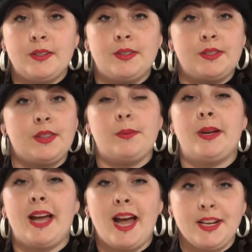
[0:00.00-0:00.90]
So the
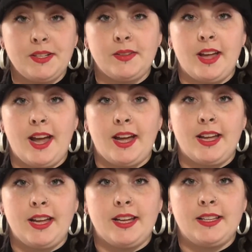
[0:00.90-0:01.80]
way I do
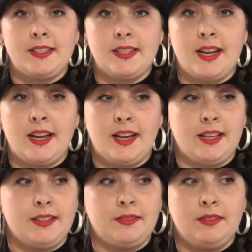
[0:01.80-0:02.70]
that is
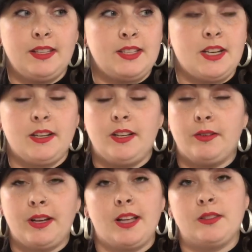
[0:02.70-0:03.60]
this year, you know,
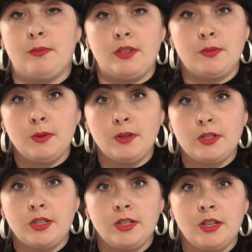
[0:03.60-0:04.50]
I got so much
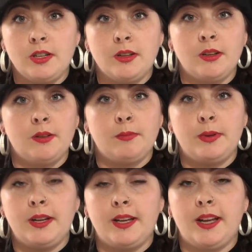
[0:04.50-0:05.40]
mulch,
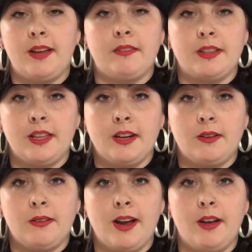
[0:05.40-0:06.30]
put everything
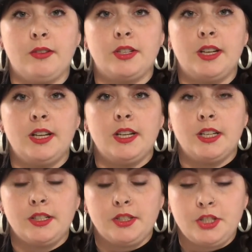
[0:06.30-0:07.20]
around
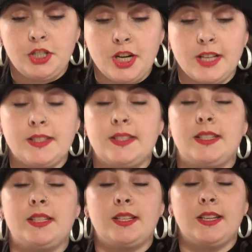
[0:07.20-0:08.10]

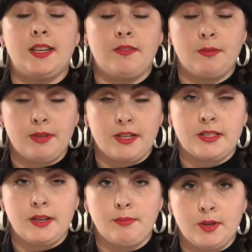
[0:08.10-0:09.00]
just to give the plants
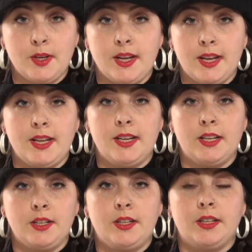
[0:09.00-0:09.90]
I put in
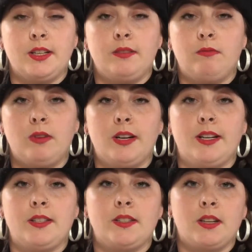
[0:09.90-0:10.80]
a good
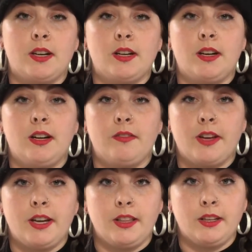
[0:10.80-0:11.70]
running start of
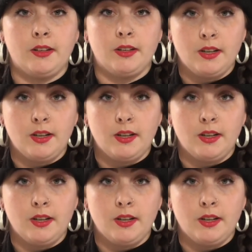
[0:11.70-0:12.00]
getting their